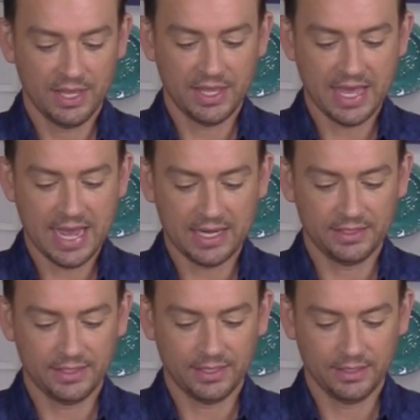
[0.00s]

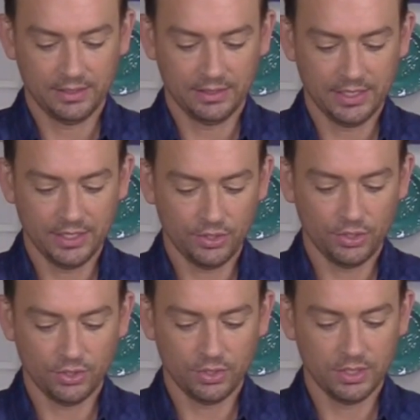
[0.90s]
that
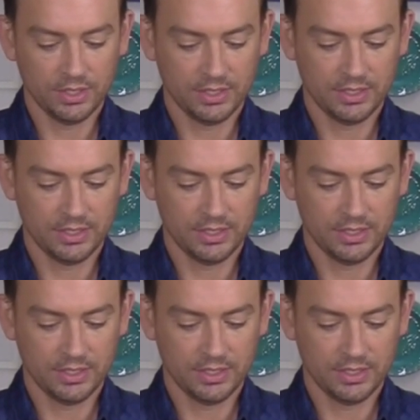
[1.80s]
little